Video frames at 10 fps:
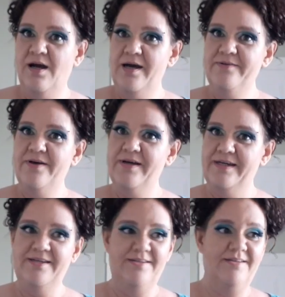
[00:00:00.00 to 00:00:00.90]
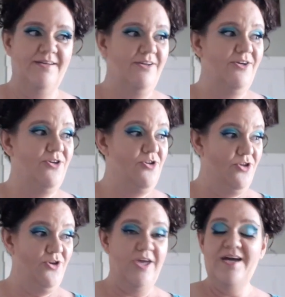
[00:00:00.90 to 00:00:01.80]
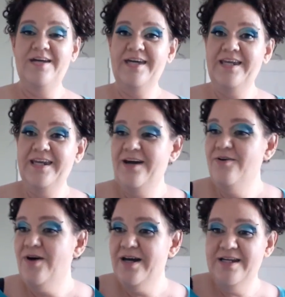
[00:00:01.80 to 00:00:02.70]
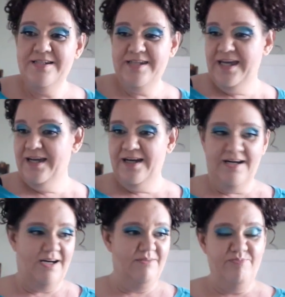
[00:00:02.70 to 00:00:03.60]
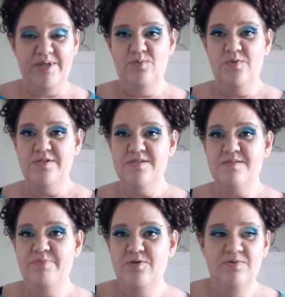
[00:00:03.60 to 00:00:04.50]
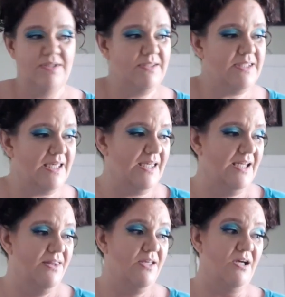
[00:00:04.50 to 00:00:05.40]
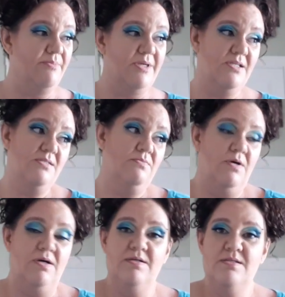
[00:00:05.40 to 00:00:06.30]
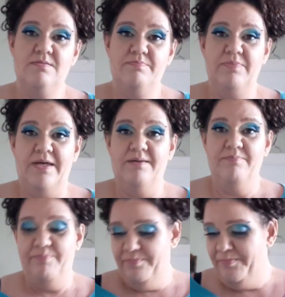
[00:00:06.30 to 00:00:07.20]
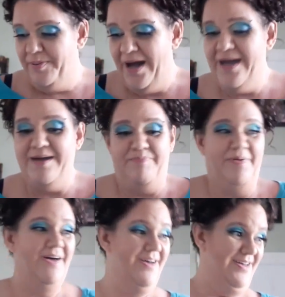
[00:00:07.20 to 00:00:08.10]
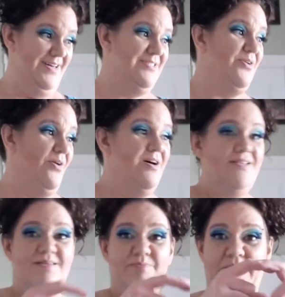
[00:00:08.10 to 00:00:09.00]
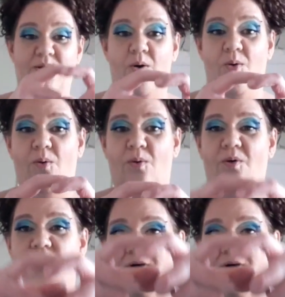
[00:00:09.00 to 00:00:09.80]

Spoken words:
And like, you can't get it out. I gotta take a big wooden spoon to dig it in there because, well, it's like pipe. It's a big hole.